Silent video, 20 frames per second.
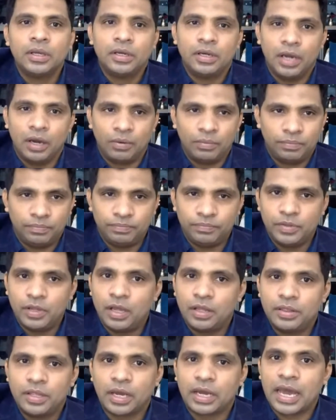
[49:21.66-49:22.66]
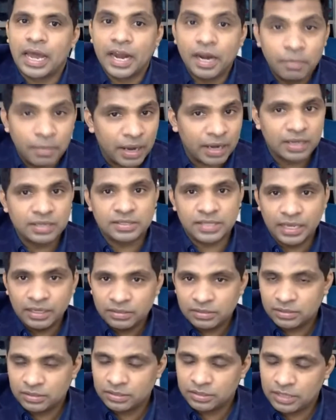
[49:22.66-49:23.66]
Now the current market
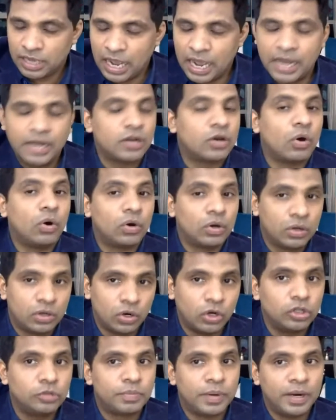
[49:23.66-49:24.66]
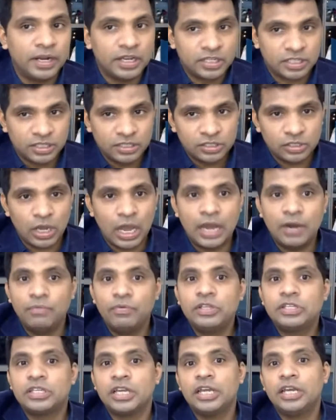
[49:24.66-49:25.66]
size and growth predictions and
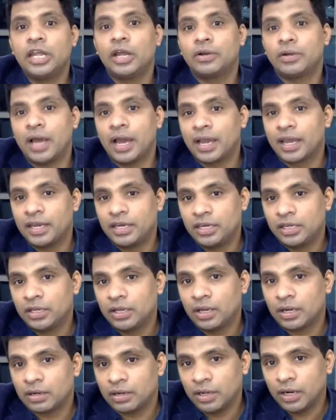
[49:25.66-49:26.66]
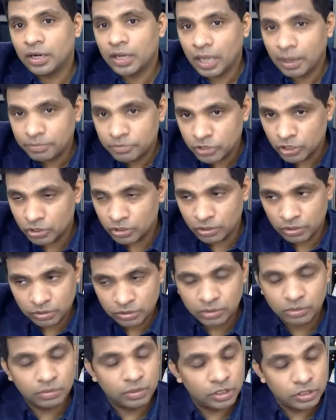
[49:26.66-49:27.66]
which area targeting your capture,
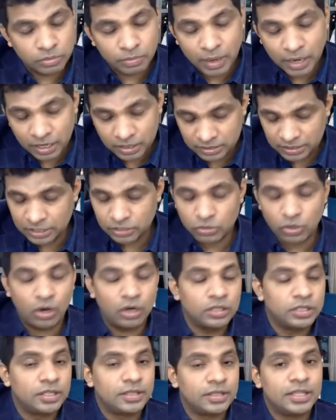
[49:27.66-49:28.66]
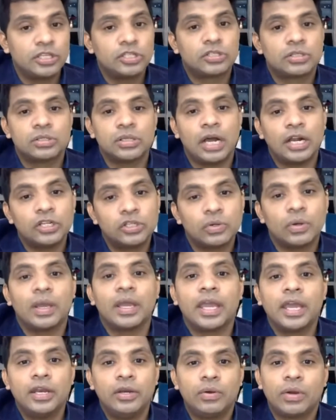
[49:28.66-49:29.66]
the market size, all the things also
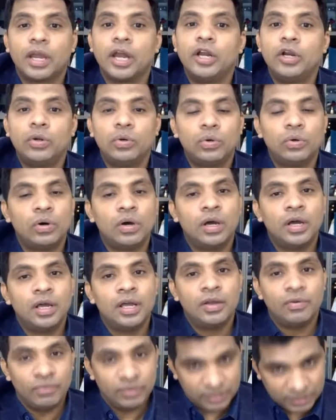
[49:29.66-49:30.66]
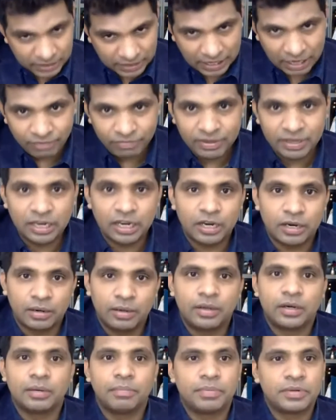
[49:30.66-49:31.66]
again you can do with the graphical
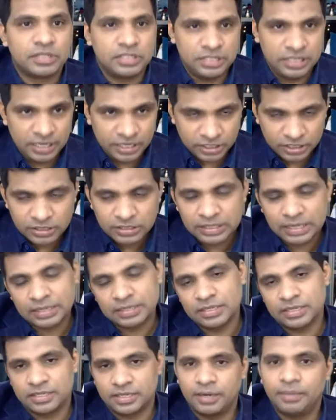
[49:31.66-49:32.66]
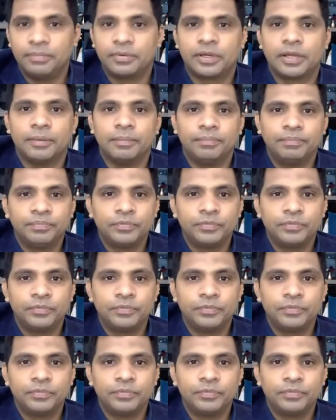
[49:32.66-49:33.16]
representations, etc. Okay.